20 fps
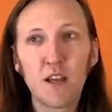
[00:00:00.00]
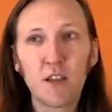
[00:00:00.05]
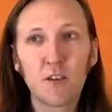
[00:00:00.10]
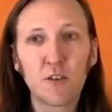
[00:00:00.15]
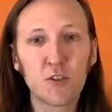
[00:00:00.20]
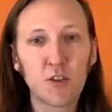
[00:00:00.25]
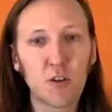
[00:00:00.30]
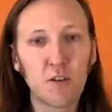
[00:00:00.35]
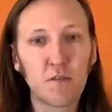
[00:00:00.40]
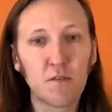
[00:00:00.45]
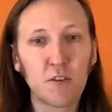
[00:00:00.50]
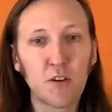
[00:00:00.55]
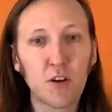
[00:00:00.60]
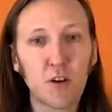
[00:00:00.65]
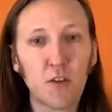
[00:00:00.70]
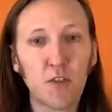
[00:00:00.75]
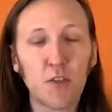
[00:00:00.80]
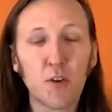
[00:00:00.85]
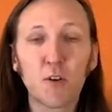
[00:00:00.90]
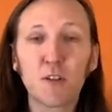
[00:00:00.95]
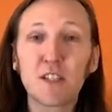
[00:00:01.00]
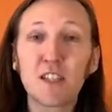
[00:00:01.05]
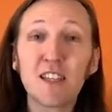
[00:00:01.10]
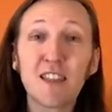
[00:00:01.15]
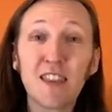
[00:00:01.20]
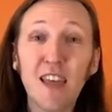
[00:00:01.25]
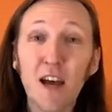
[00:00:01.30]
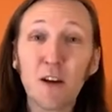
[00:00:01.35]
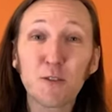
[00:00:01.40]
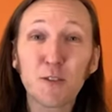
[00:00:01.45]
There's over
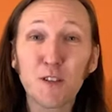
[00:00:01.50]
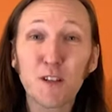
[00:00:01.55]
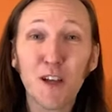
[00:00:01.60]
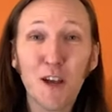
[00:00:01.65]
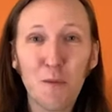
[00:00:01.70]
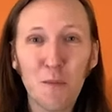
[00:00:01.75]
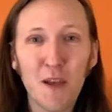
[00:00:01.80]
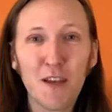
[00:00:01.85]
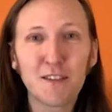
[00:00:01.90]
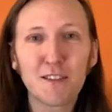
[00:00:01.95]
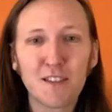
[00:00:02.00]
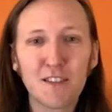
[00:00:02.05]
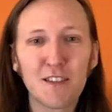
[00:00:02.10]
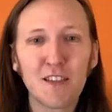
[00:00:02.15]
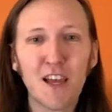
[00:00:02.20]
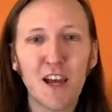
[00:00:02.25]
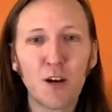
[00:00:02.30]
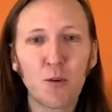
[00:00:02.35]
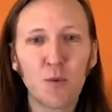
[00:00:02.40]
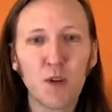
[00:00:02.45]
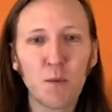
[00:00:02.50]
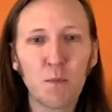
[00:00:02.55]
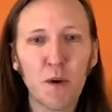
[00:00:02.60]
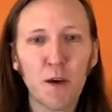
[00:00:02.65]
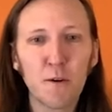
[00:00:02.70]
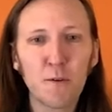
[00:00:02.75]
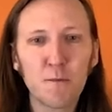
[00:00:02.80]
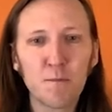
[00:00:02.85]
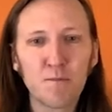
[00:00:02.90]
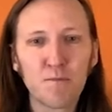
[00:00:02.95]
13,000 commits in that
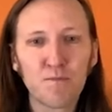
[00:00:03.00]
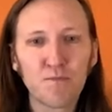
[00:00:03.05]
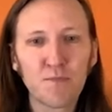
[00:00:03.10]
repo.